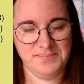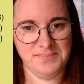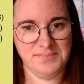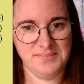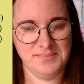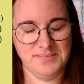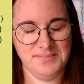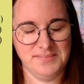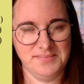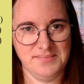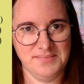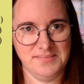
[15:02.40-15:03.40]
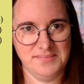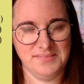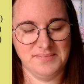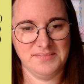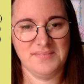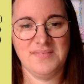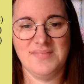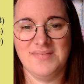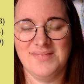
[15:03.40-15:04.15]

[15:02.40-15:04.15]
No one is speaking in this clip.